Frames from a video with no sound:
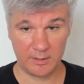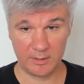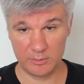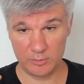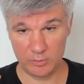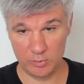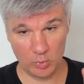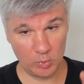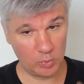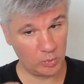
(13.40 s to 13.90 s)

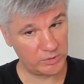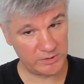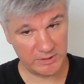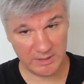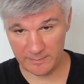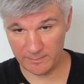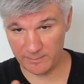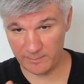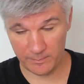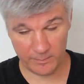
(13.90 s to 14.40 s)
do
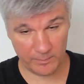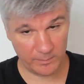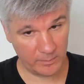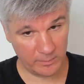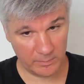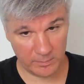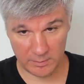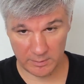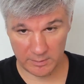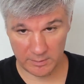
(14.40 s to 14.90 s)
some
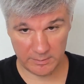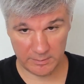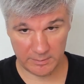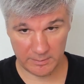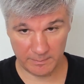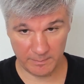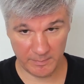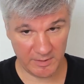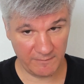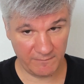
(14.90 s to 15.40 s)

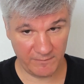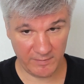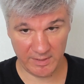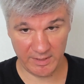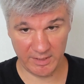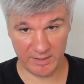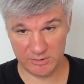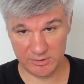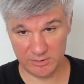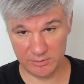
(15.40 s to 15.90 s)

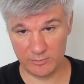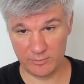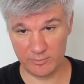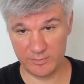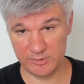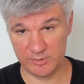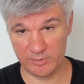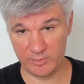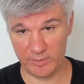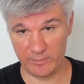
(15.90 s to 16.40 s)
modifications to
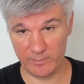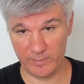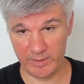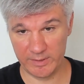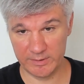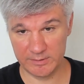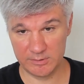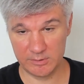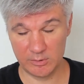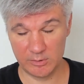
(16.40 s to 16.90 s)
these
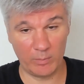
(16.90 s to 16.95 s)
requests,